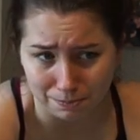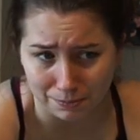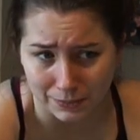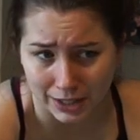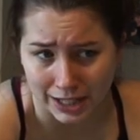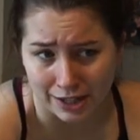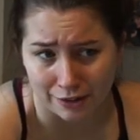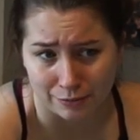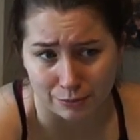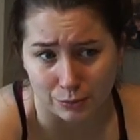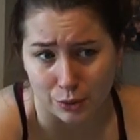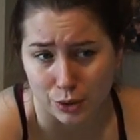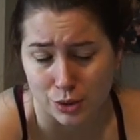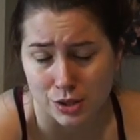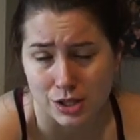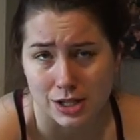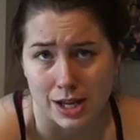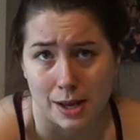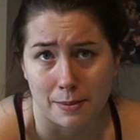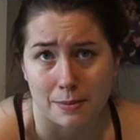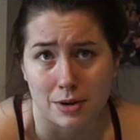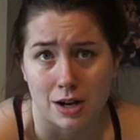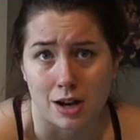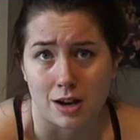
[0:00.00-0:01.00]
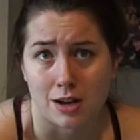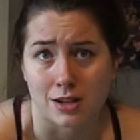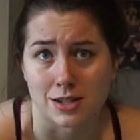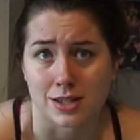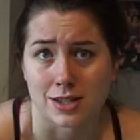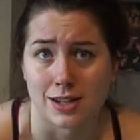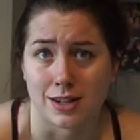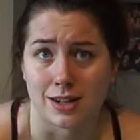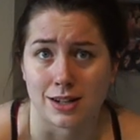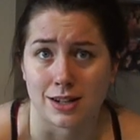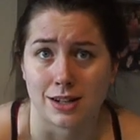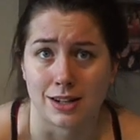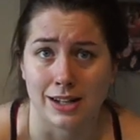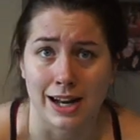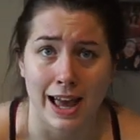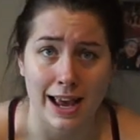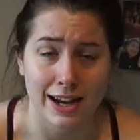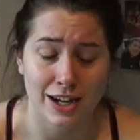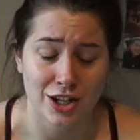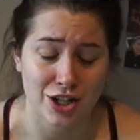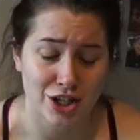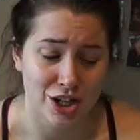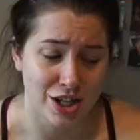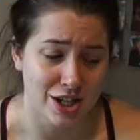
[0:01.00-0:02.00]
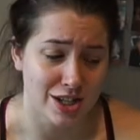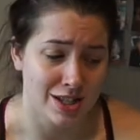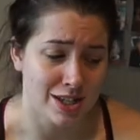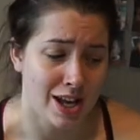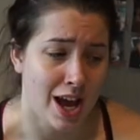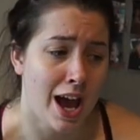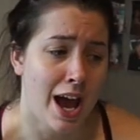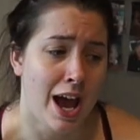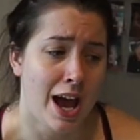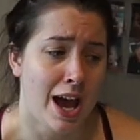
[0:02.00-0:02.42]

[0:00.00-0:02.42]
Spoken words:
have more seminars than lectures.